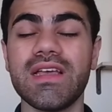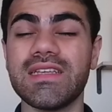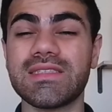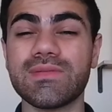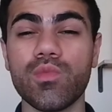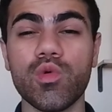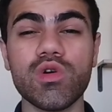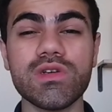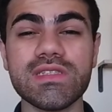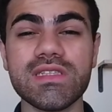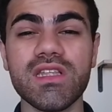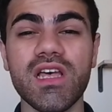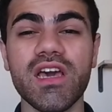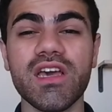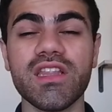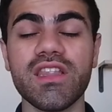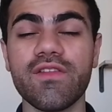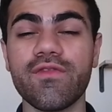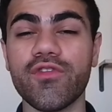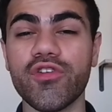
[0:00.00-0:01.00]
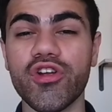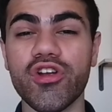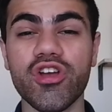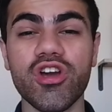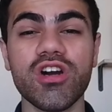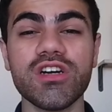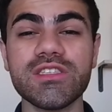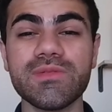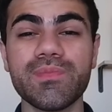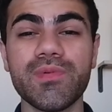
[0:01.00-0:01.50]
it's most likely for your
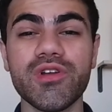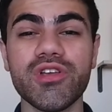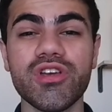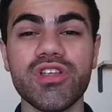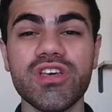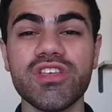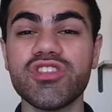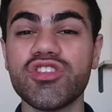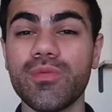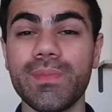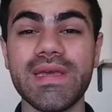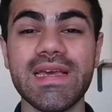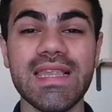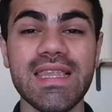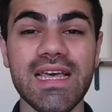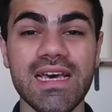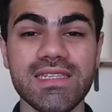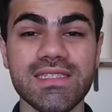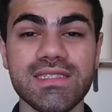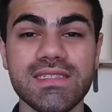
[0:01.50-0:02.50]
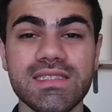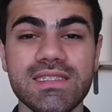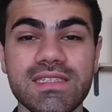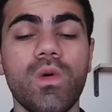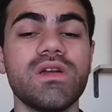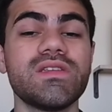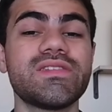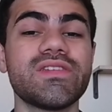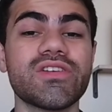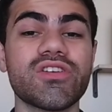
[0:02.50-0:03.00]
cost per unit to be less.
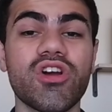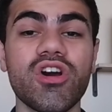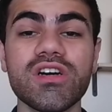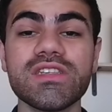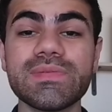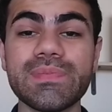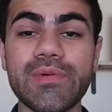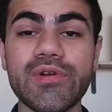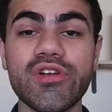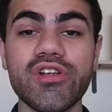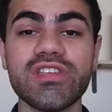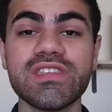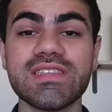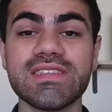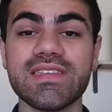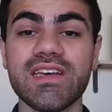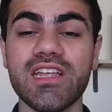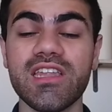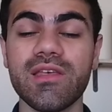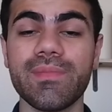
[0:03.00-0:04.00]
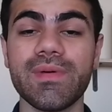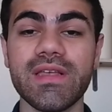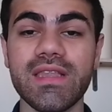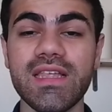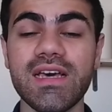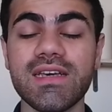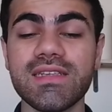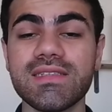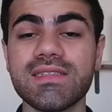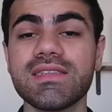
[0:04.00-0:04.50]
Once your cost per unit is going to be
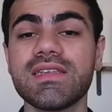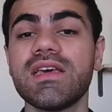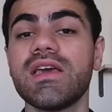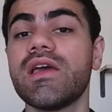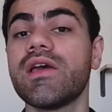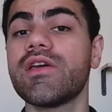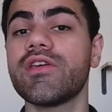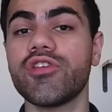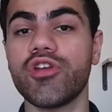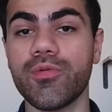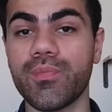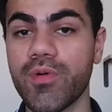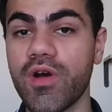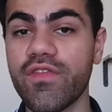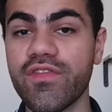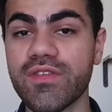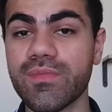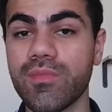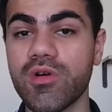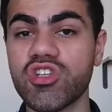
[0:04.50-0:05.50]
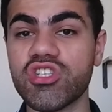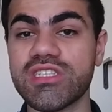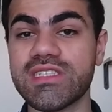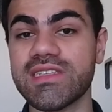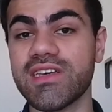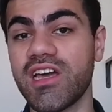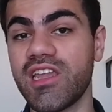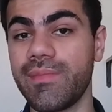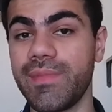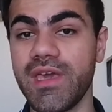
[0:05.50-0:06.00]
less, your profit margins are
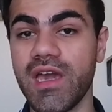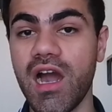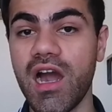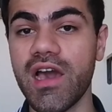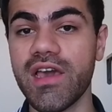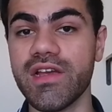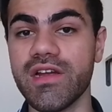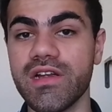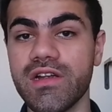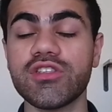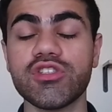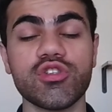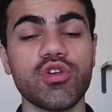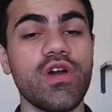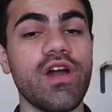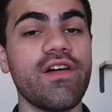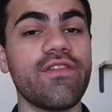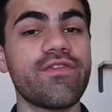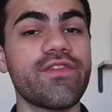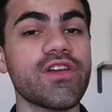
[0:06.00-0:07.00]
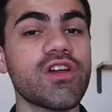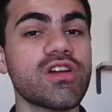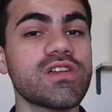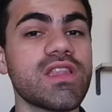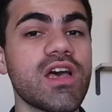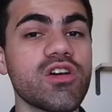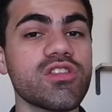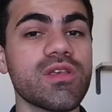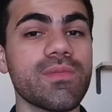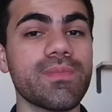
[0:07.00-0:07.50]
going to be higher. So you have figured
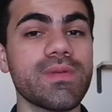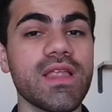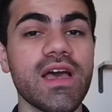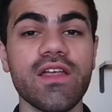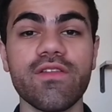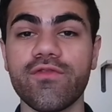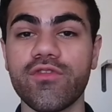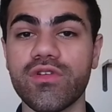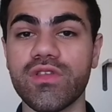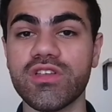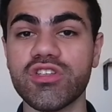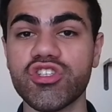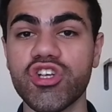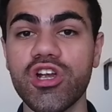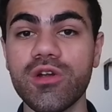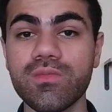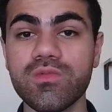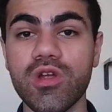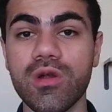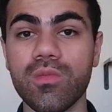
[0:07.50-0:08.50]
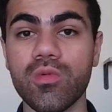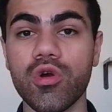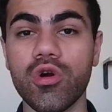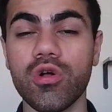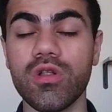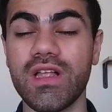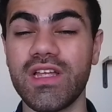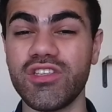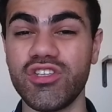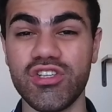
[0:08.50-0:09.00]
out a plan for the short-term
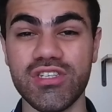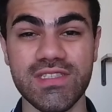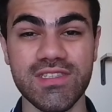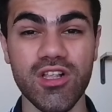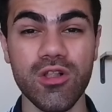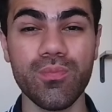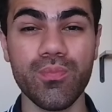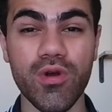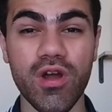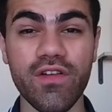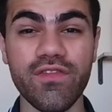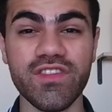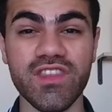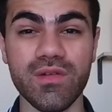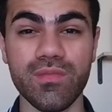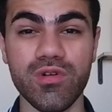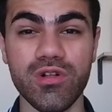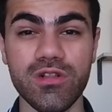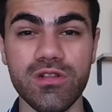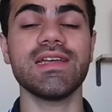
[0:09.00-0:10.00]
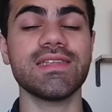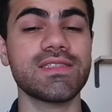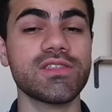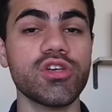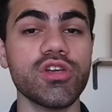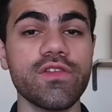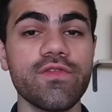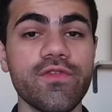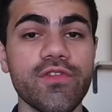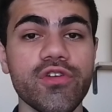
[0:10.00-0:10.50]
goal and you're still profitable. It's
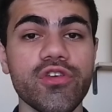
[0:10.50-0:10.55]
good for